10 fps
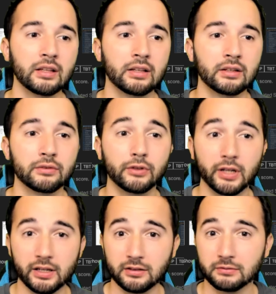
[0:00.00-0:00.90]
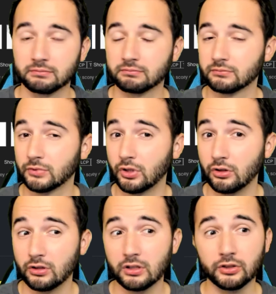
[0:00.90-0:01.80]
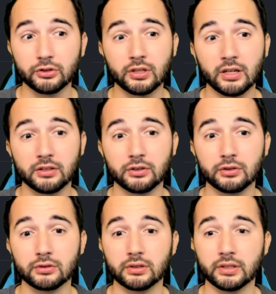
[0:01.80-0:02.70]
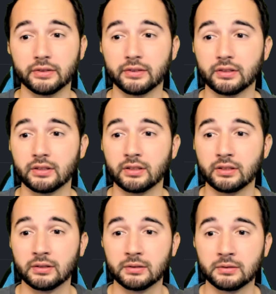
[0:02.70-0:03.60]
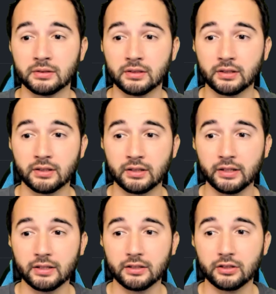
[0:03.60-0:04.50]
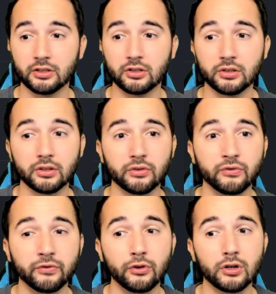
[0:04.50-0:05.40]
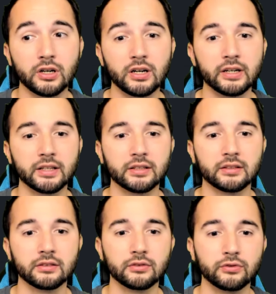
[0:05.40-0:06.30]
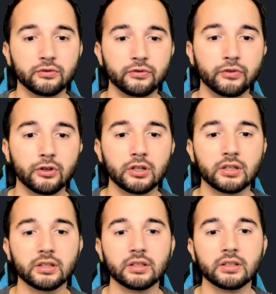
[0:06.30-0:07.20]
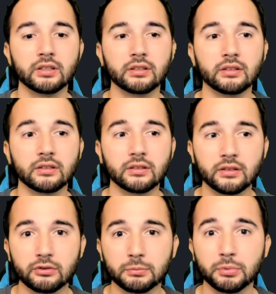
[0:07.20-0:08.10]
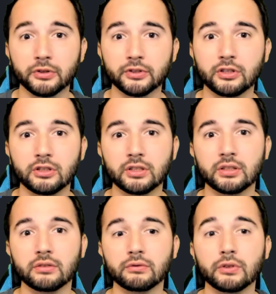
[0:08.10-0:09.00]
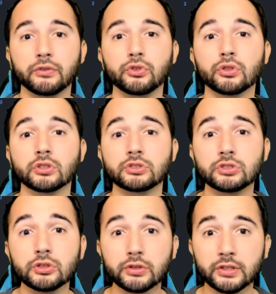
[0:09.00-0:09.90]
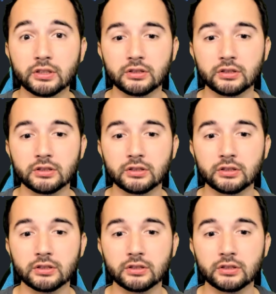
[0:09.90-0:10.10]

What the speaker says: For that, all you got to do is click on the fork icon, fork this repository with your user,